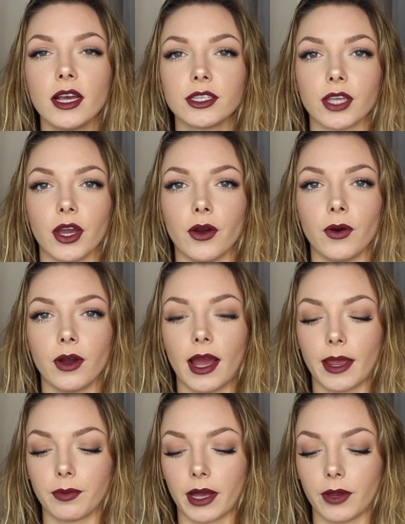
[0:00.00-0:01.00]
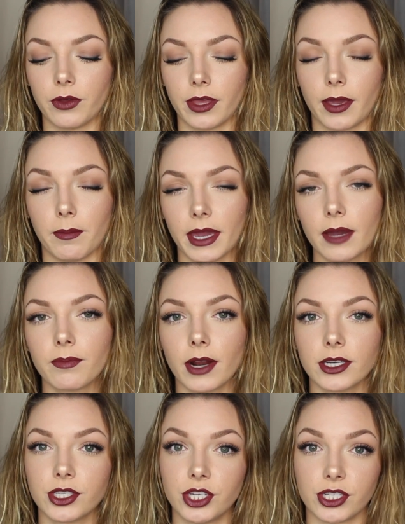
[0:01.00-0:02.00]
So I apply it with like a makeup
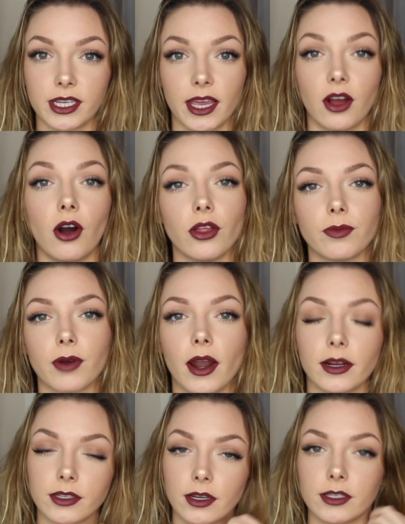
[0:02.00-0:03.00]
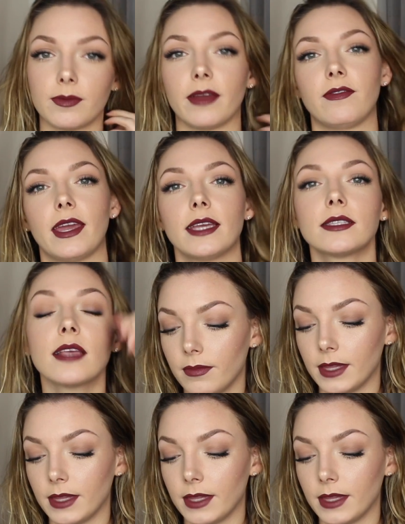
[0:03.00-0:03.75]
brush just to get all the product onto my face.